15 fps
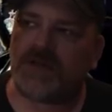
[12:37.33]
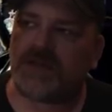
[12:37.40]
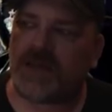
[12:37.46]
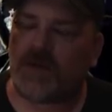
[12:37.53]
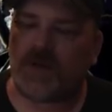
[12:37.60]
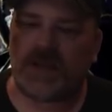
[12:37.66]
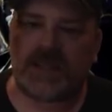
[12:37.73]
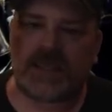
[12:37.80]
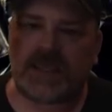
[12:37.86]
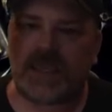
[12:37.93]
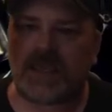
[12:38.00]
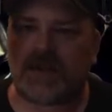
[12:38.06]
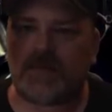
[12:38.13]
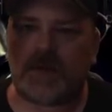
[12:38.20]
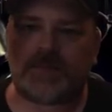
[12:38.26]
That way they
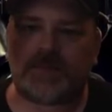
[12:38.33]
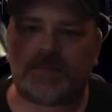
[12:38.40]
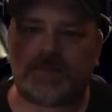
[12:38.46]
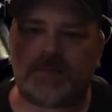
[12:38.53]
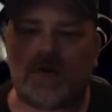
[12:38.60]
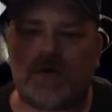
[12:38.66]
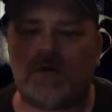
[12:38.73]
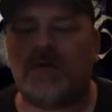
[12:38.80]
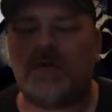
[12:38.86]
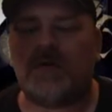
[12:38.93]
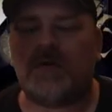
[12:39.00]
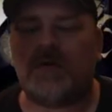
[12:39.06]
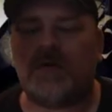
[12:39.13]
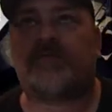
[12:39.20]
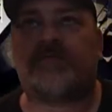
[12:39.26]
can't come up there and go,
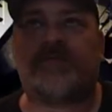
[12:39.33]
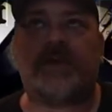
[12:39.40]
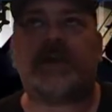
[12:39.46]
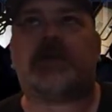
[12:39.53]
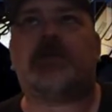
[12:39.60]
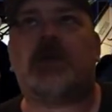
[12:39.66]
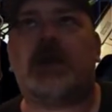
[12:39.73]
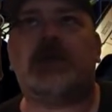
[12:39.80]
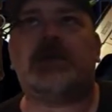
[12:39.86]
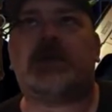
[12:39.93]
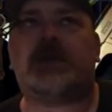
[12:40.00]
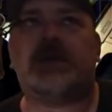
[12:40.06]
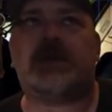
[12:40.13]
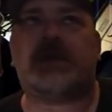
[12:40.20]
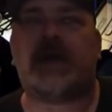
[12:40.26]
freak them right in a
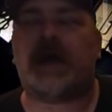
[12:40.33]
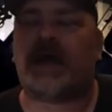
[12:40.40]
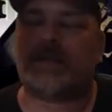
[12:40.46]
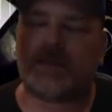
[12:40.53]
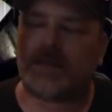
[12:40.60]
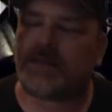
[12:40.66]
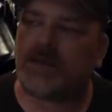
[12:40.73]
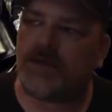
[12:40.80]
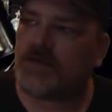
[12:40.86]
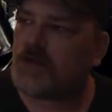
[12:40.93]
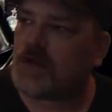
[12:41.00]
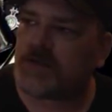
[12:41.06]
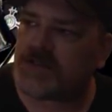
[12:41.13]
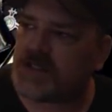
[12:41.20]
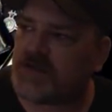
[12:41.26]
kitty cat like they do
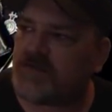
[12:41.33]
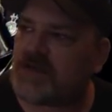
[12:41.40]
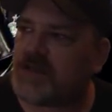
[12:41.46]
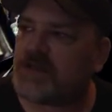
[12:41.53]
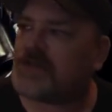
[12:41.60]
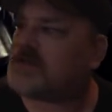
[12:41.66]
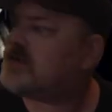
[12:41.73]
on TV and,